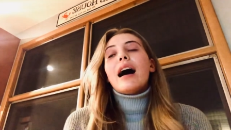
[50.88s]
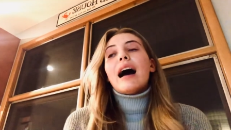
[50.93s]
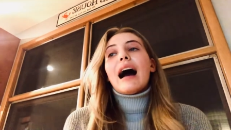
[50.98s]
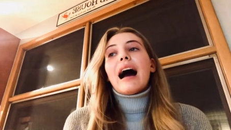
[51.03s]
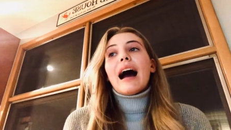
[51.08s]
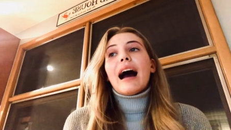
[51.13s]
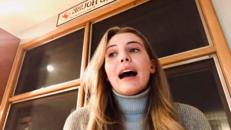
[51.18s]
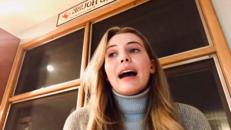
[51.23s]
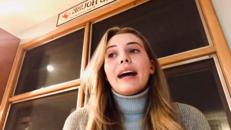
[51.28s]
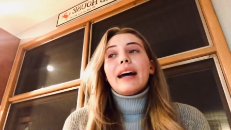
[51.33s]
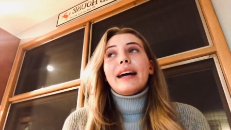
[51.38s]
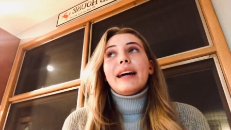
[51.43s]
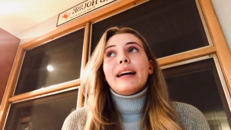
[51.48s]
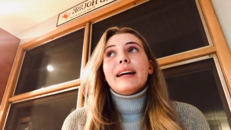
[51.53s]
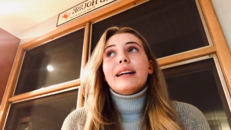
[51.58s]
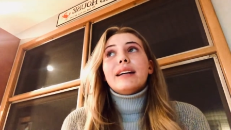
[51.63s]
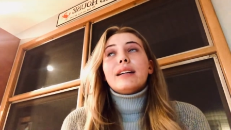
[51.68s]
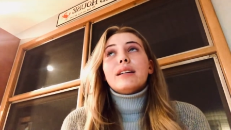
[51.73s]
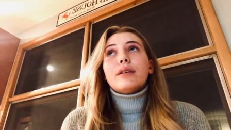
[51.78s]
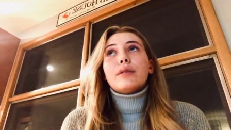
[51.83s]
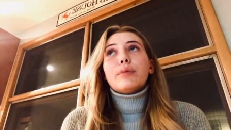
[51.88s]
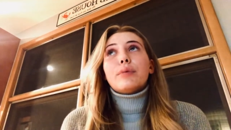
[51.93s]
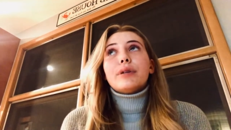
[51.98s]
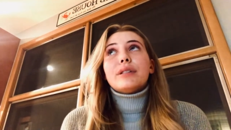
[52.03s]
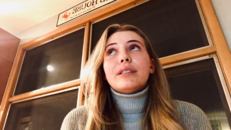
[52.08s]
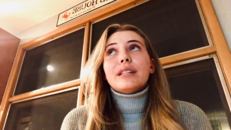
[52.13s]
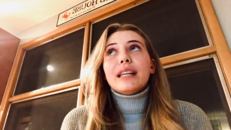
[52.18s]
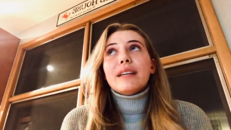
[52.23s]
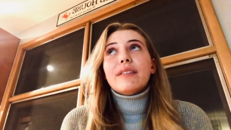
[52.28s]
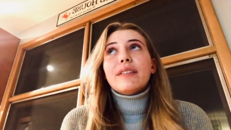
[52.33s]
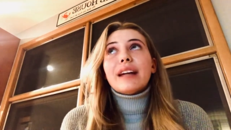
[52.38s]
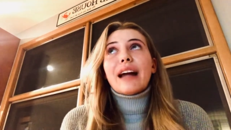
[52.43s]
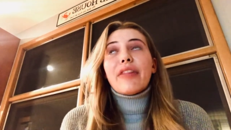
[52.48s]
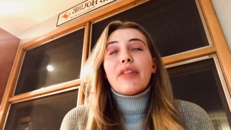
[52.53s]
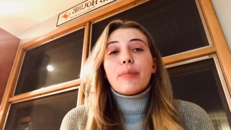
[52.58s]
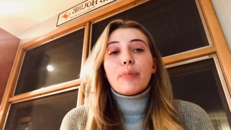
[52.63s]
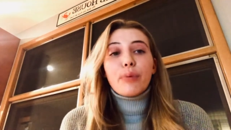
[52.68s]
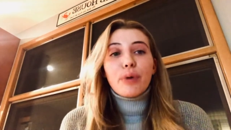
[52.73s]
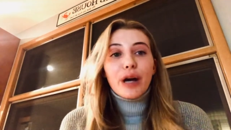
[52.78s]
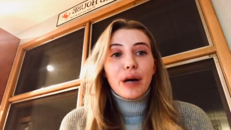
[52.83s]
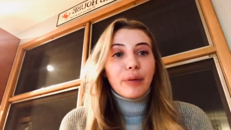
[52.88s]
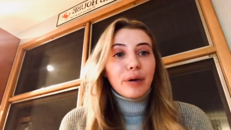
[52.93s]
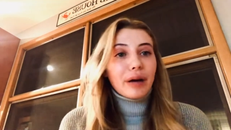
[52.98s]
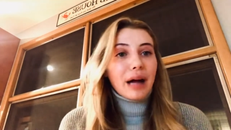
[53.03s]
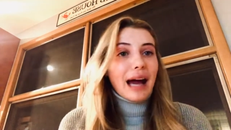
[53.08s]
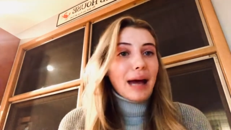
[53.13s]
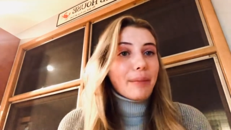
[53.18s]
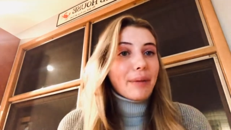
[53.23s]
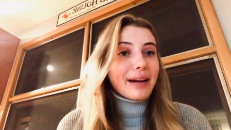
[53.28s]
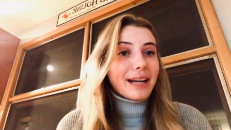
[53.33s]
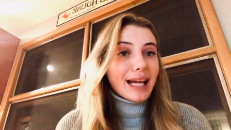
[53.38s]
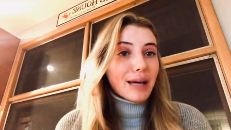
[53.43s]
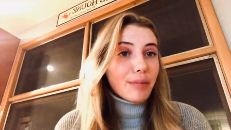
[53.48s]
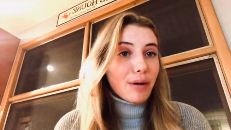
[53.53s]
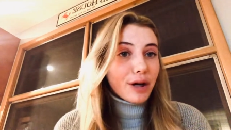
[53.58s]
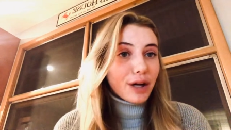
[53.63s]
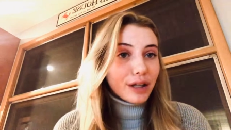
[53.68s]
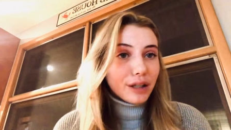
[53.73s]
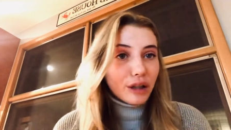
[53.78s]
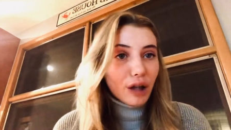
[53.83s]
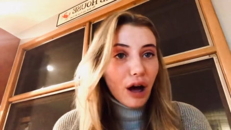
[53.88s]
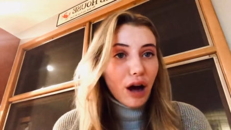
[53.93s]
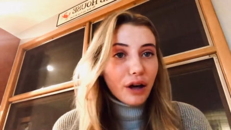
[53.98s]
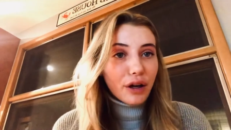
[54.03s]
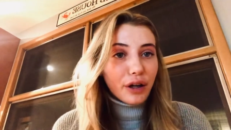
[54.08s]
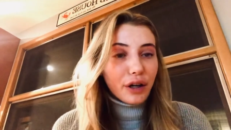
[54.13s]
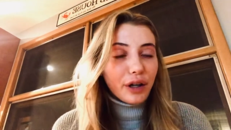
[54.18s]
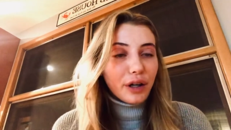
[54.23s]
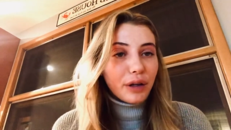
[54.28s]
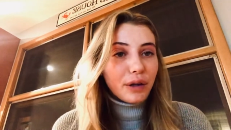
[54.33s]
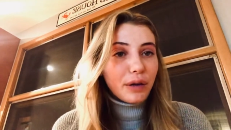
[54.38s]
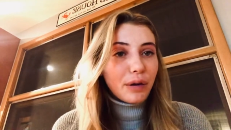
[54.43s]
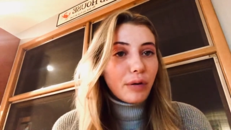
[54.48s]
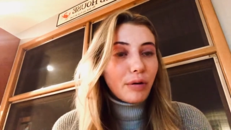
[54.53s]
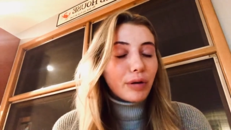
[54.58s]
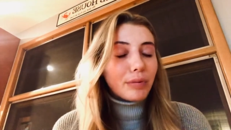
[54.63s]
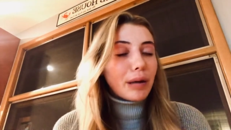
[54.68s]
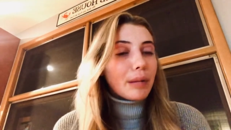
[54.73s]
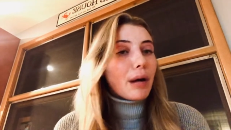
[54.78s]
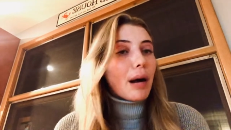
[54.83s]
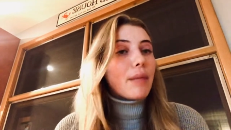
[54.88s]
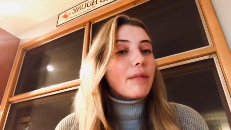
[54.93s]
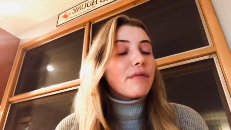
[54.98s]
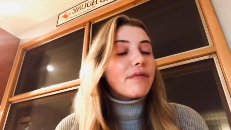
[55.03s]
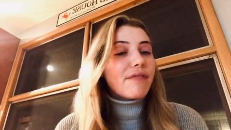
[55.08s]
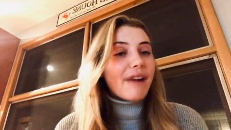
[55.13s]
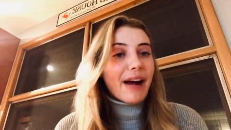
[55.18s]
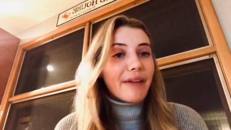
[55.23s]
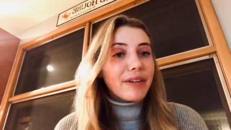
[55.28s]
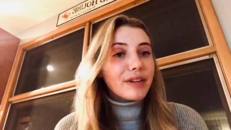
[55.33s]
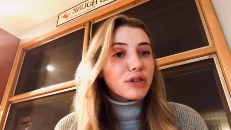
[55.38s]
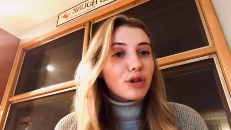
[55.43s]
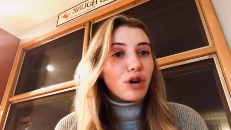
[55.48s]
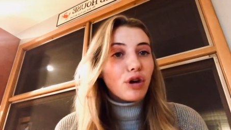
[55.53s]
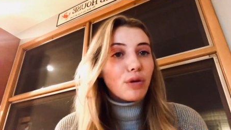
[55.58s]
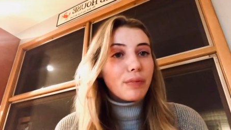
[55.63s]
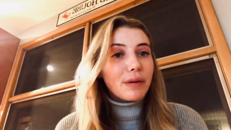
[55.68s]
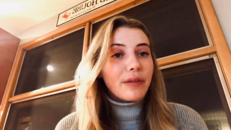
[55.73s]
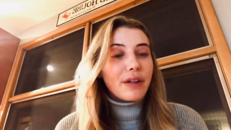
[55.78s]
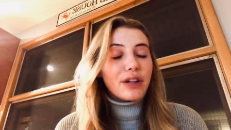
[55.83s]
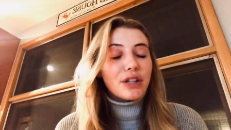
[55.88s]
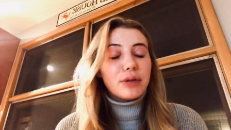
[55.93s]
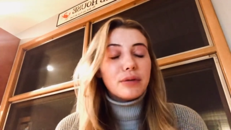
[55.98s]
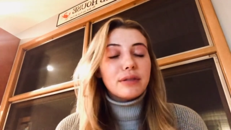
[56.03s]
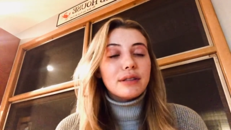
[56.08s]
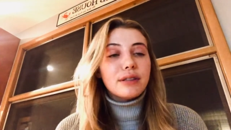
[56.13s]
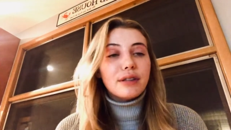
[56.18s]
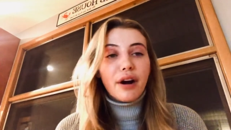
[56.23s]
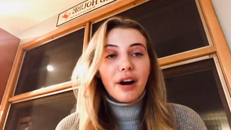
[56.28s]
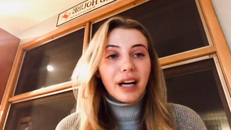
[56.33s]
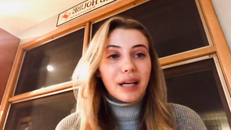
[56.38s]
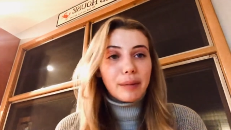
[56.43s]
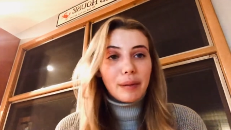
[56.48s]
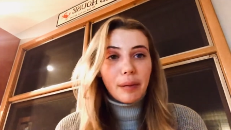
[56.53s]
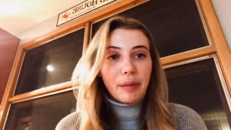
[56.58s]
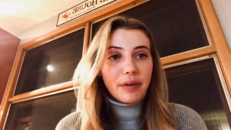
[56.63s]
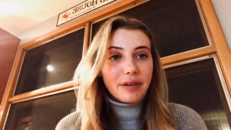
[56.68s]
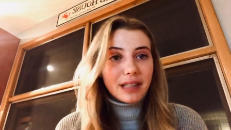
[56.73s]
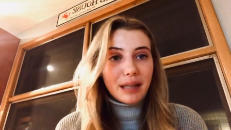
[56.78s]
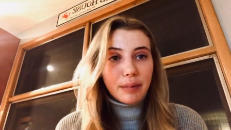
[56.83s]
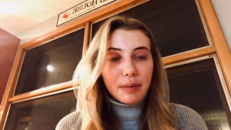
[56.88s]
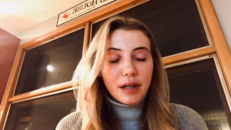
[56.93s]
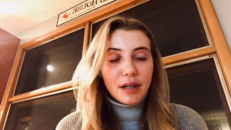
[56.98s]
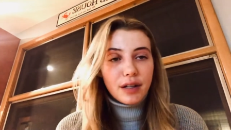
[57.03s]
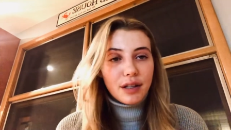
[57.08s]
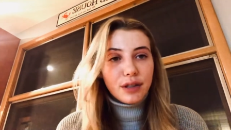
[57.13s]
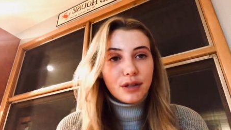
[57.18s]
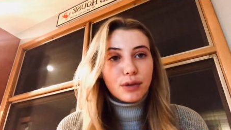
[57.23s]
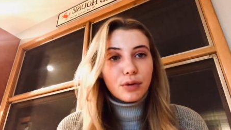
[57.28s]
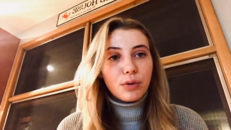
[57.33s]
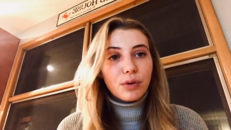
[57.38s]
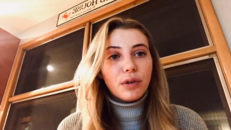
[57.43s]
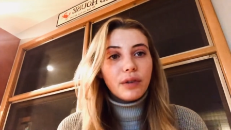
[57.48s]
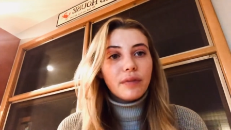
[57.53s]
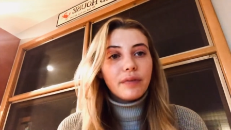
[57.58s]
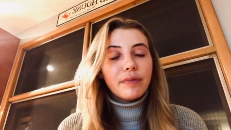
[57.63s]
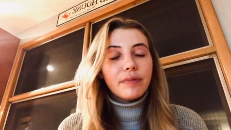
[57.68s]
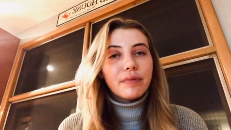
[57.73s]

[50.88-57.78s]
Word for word: I was even at the point where I had my name on a locker, where my mom finally told me that she was not going to be able to send me to the school.